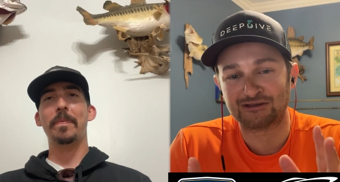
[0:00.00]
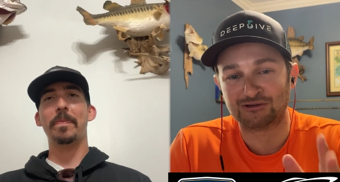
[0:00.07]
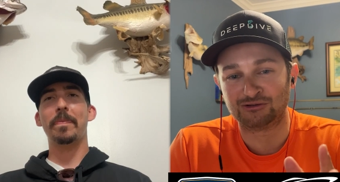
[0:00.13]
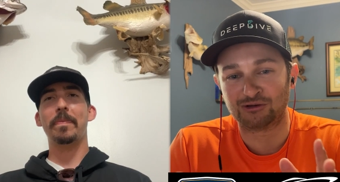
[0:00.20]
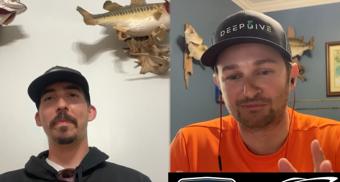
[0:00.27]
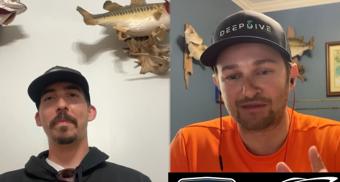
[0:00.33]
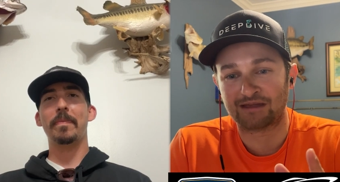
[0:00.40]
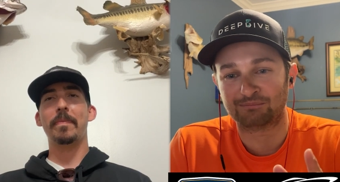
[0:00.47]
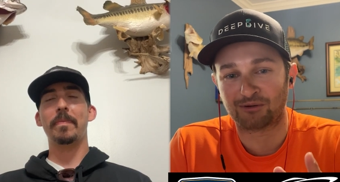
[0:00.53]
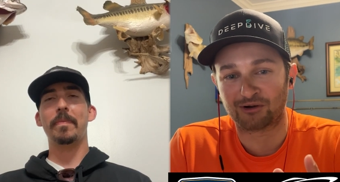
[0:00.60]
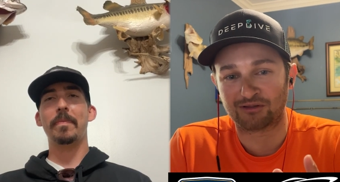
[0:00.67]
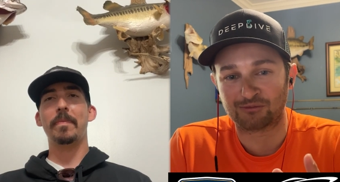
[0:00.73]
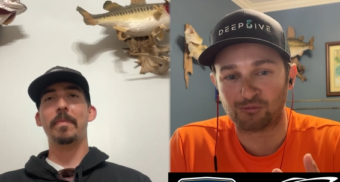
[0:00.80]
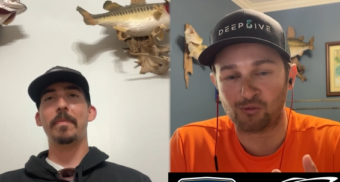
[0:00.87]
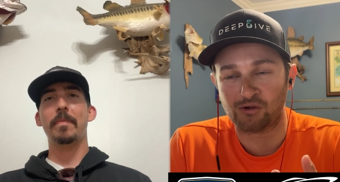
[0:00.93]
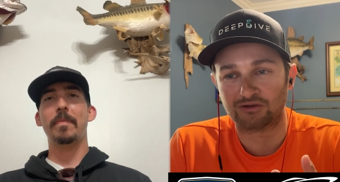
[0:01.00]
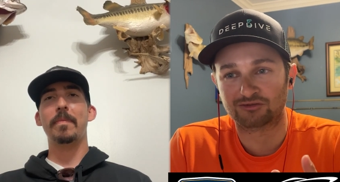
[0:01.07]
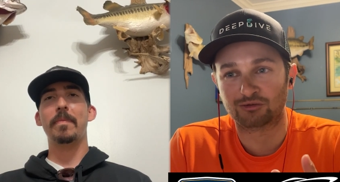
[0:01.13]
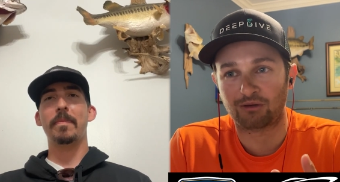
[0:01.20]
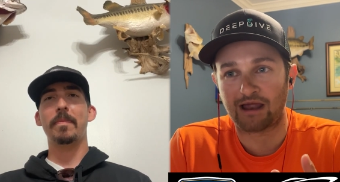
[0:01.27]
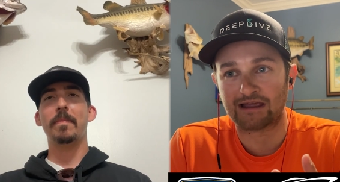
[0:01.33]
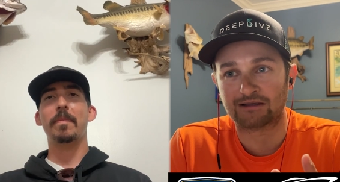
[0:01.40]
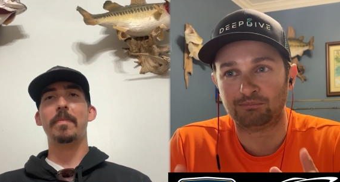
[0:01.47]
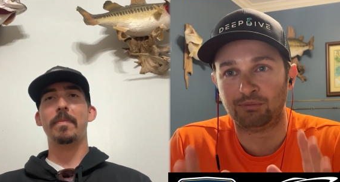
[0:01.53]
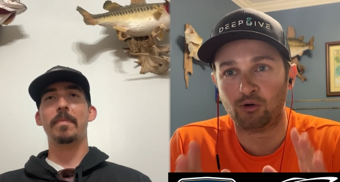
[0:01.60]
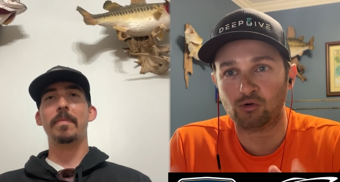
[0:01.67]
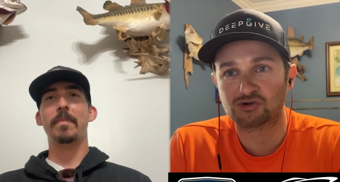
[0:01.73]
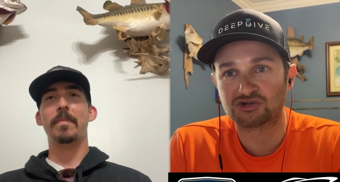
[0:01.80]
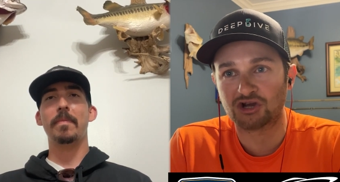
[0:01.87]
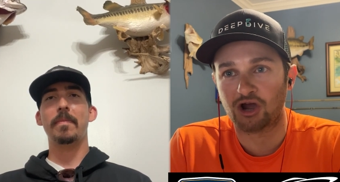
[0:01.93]
Speaker 1: you grew up that part of the woods. So like
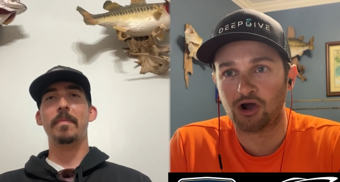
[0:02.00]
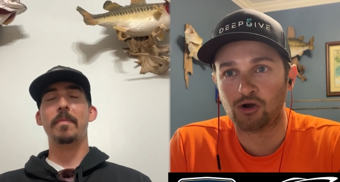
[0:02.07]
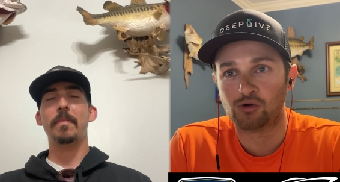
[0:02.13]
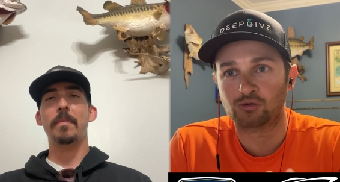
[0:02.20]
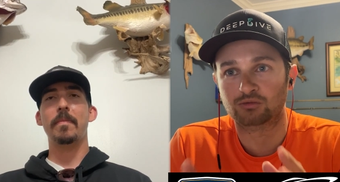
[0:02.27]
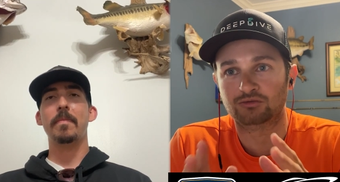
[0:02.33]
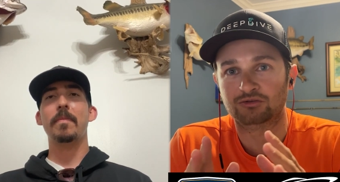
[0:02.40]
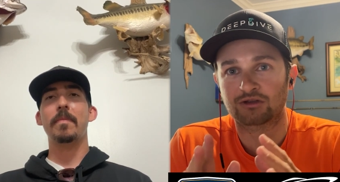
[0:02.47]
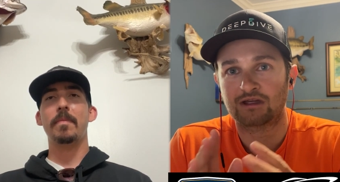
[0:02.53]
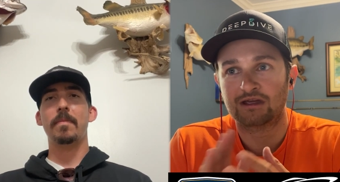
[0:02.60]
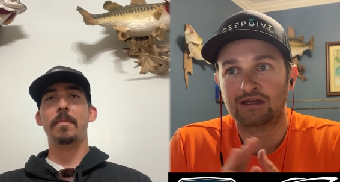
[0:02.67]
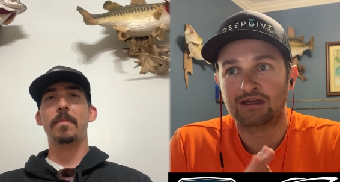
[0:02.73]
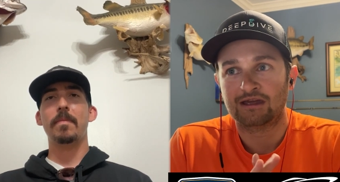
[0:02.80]
Bull Shoals,